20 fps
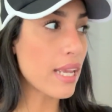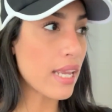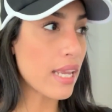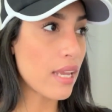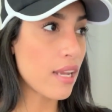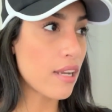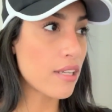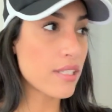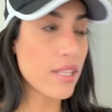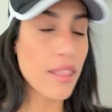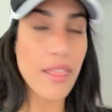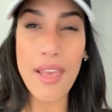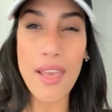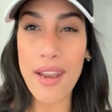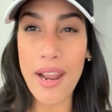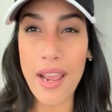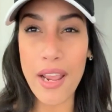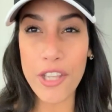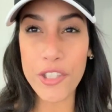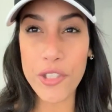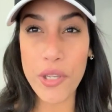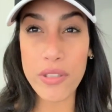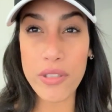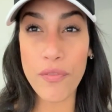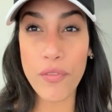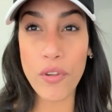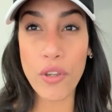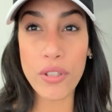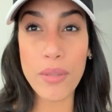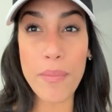And then I also have to
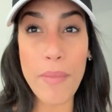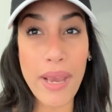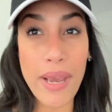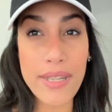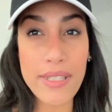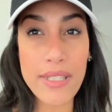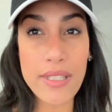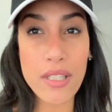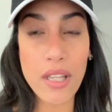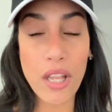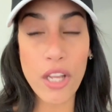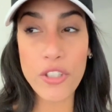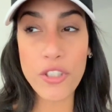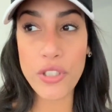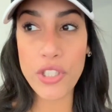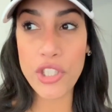fold Madison's laundry.